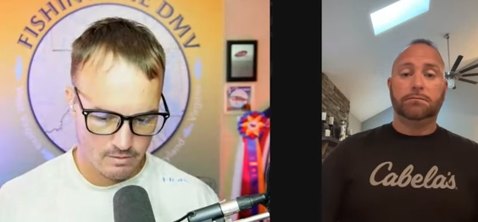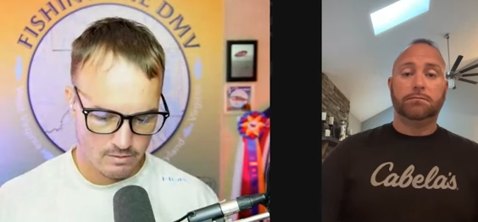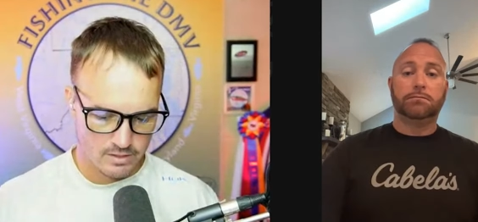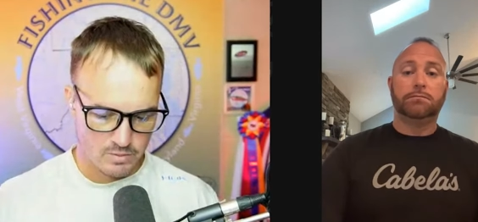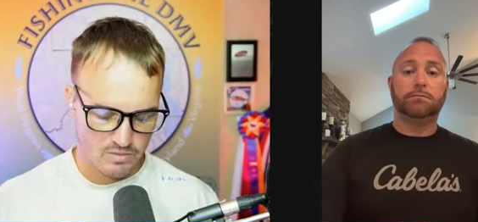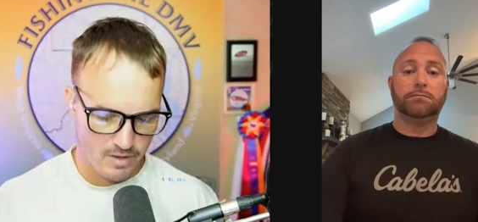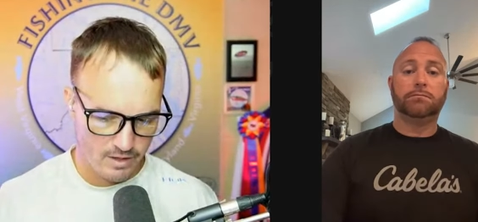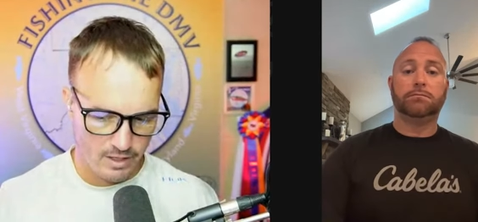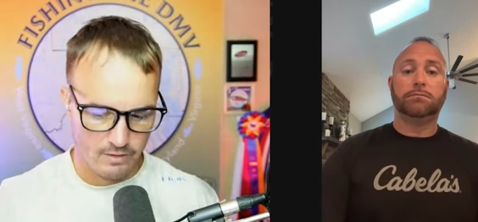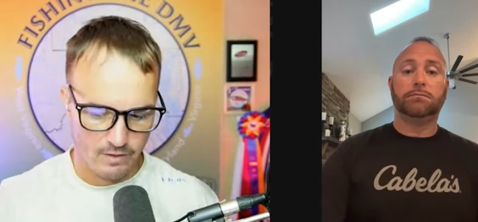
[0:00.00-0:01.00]
Speaker 1: Smith
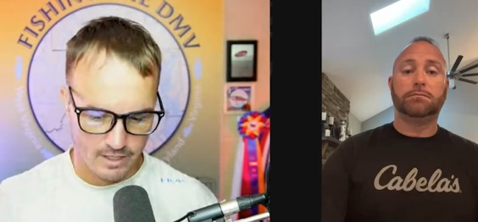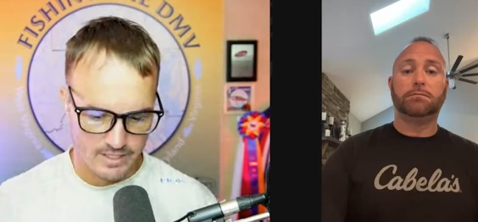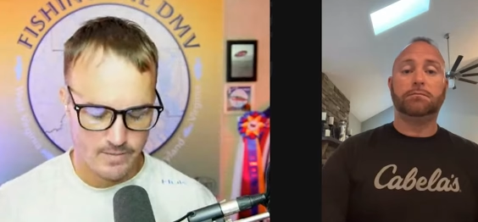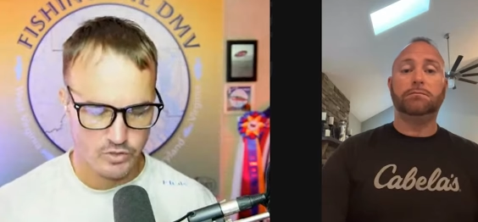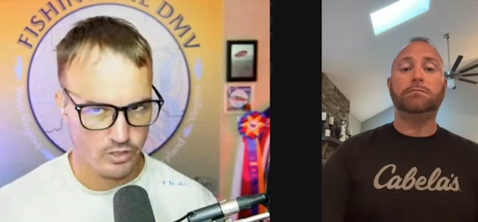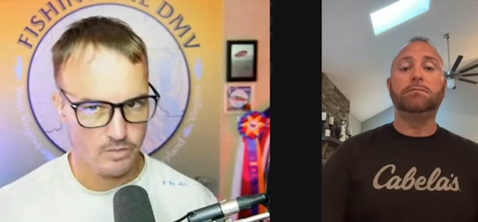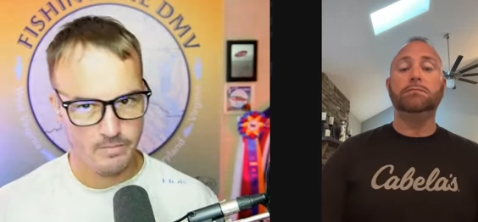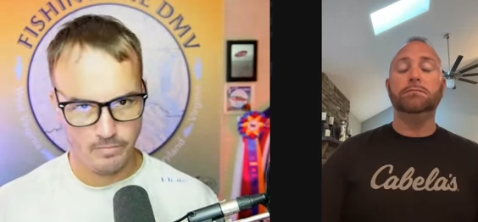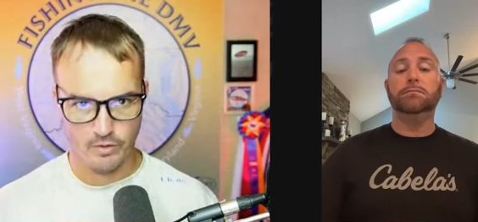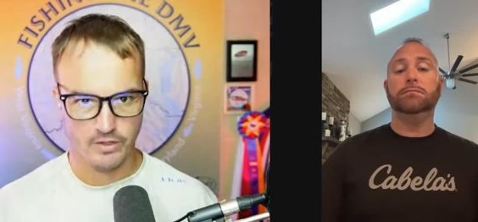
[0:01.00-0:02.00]
Mountain Lake, a lot of times you're going
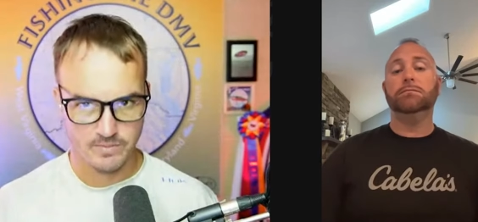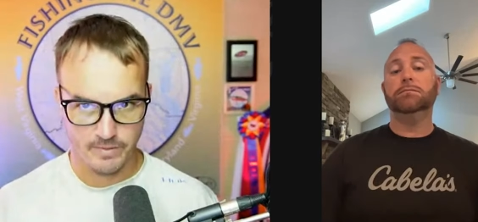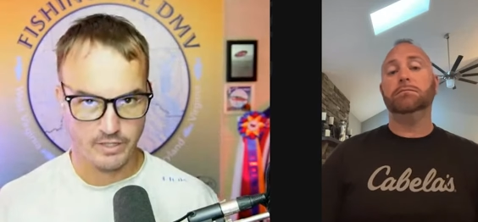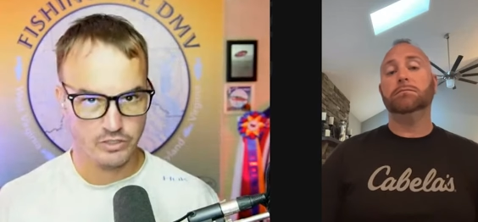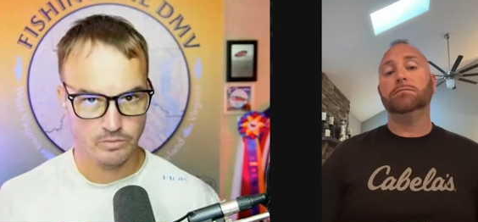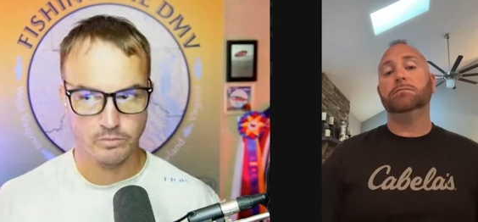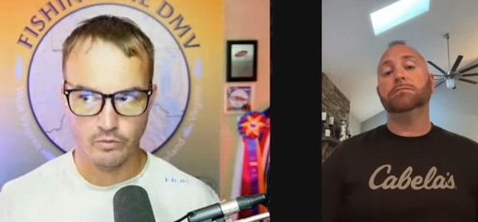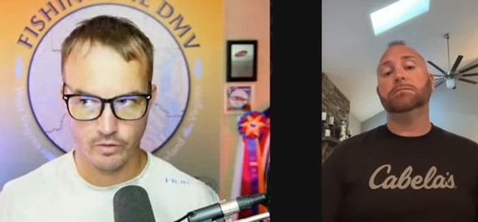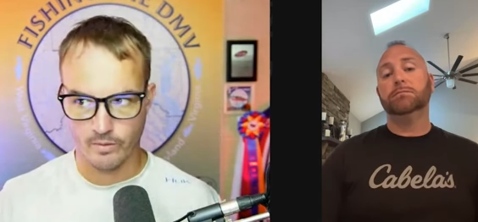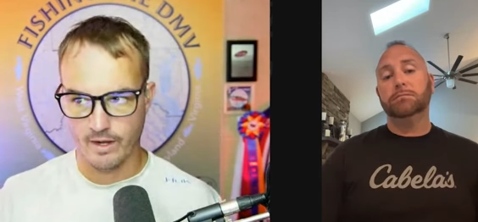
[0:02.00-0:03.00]
to be burning spots. You're
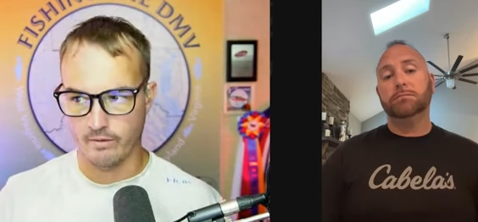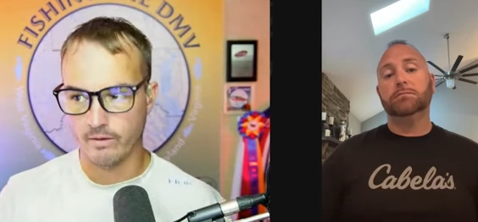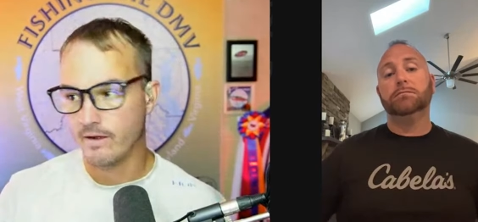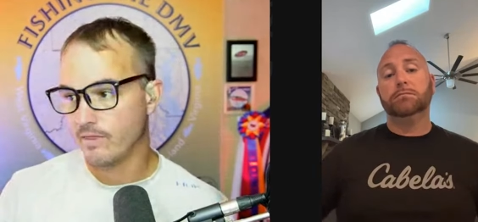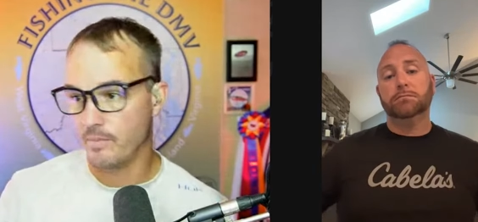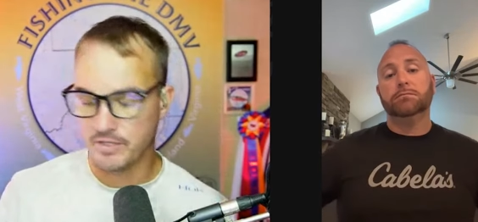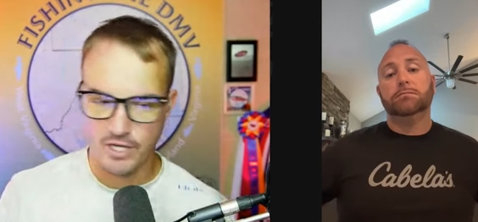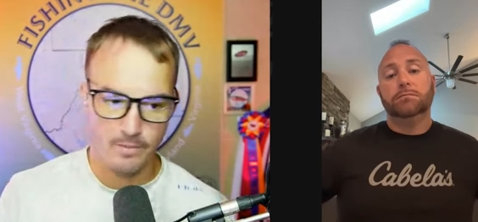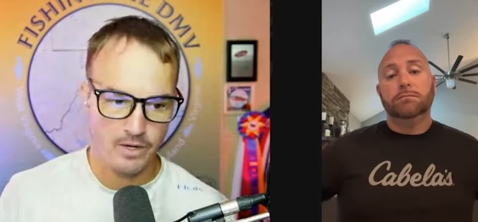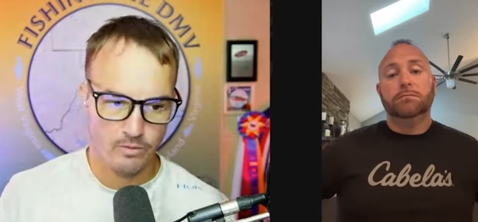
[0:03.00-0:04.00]
moving around. The
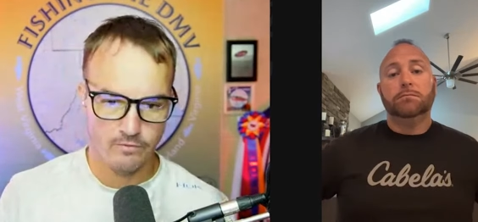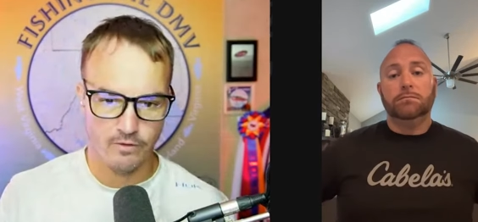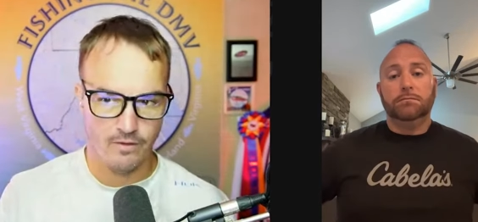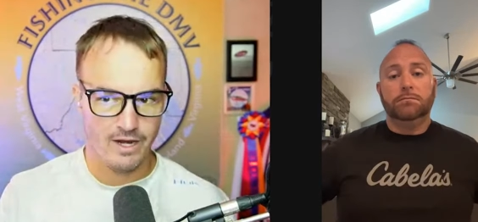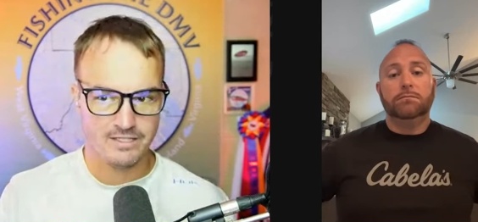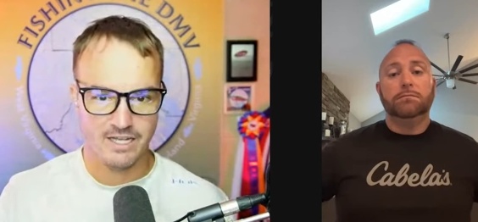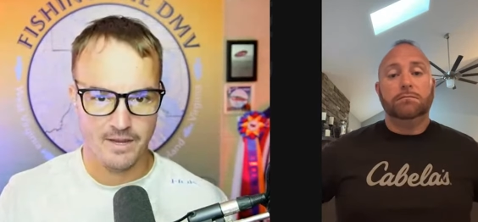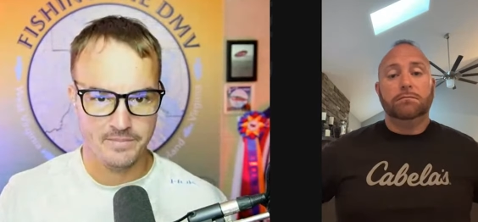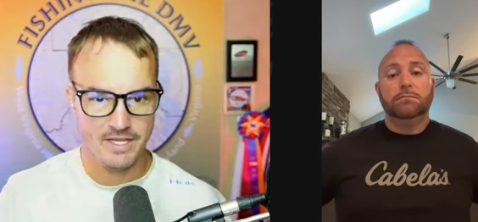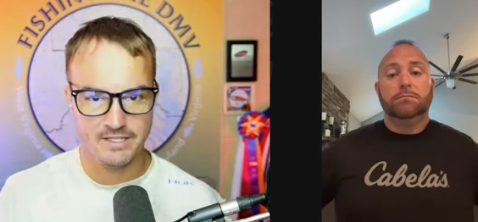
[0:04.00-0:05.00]
Potomac River, a lot of
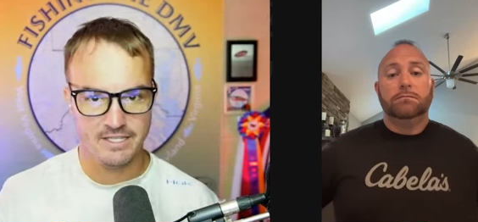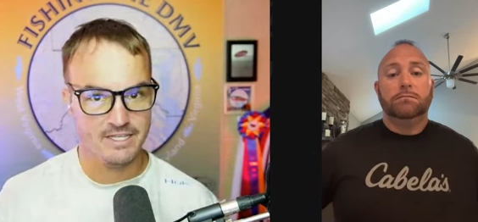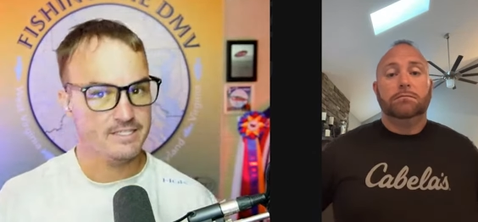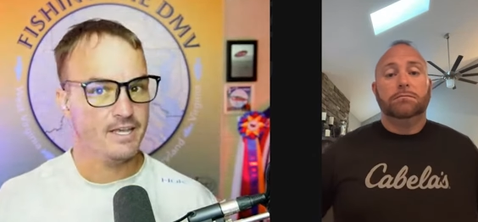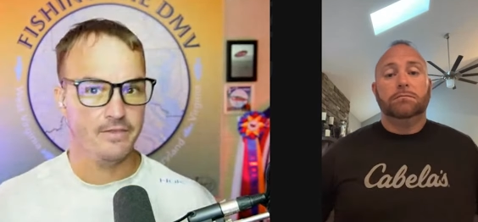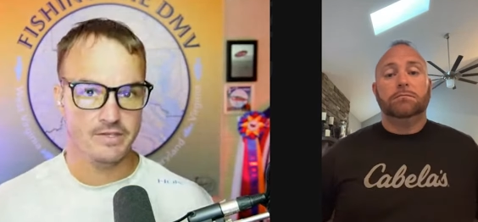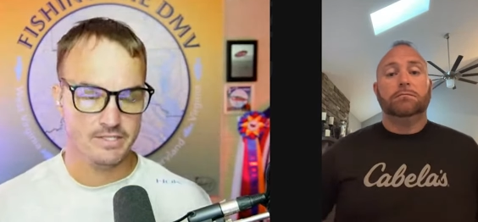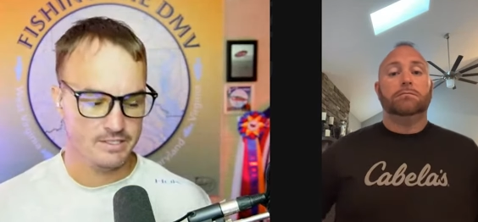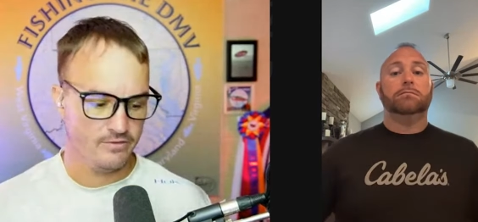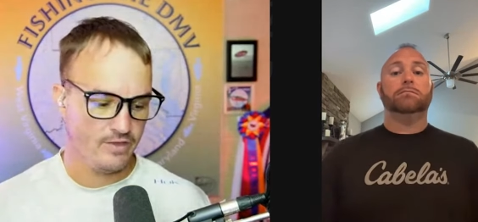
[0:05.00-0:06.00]
times, is the
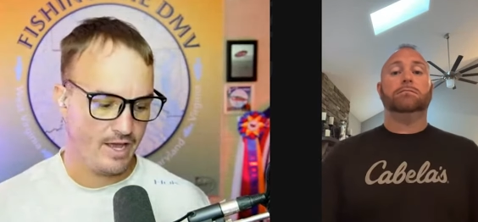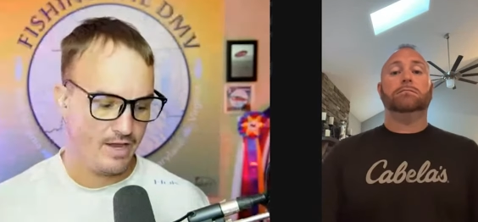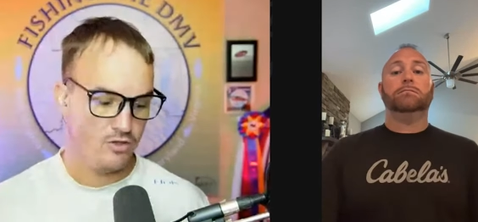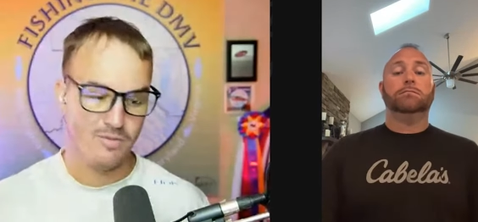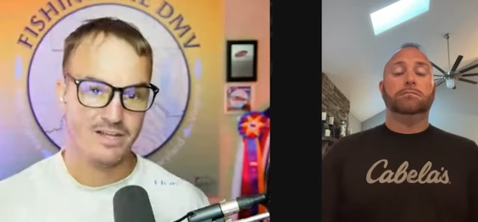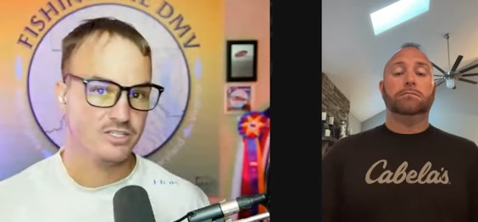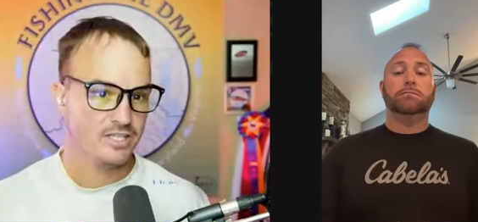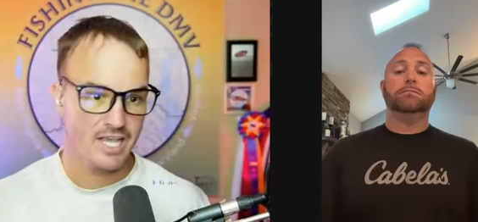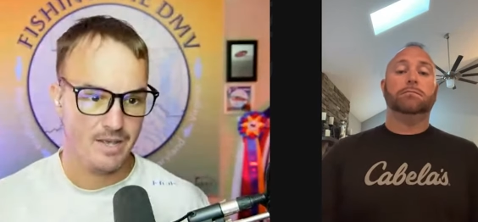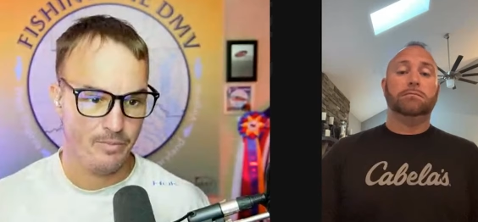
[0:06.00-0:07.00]
antithesis of that. You might
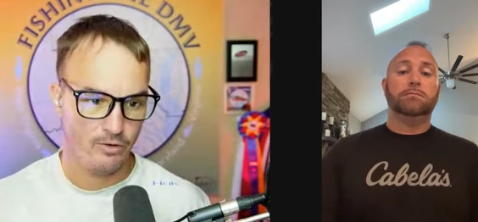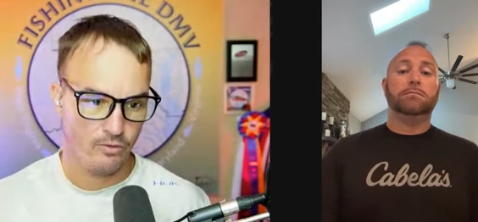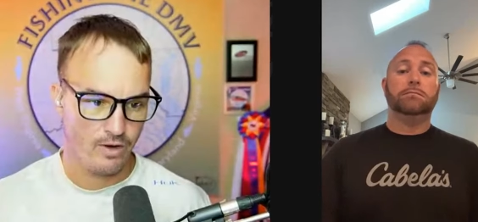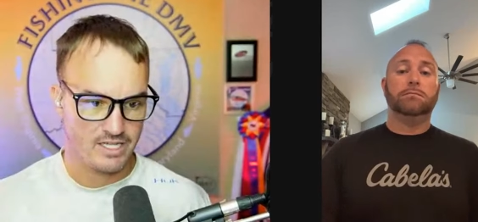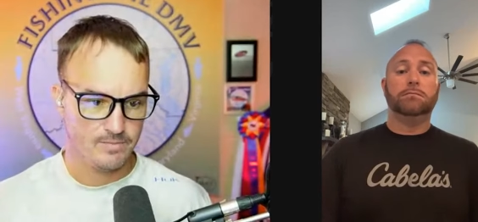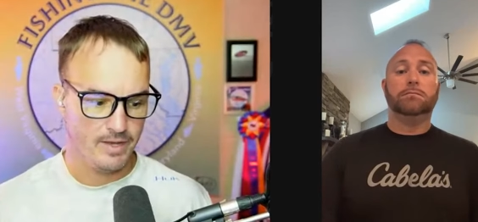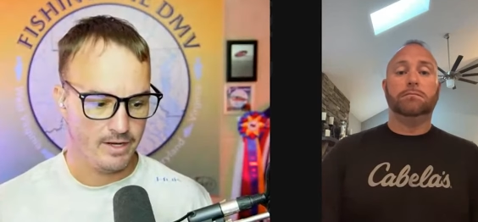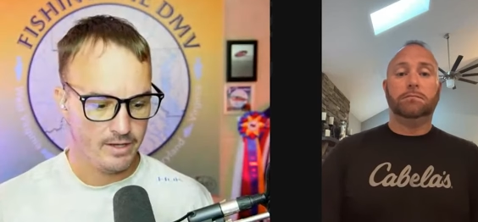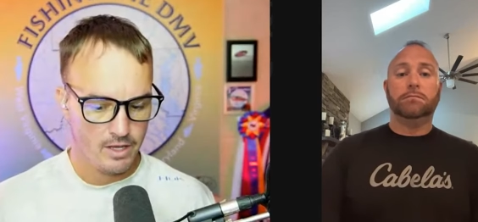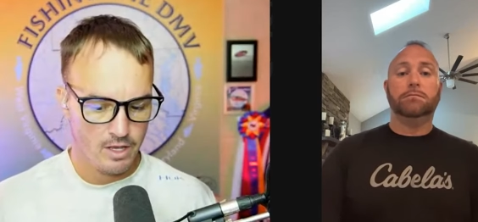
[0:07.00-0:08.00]
just camp on a grass bed.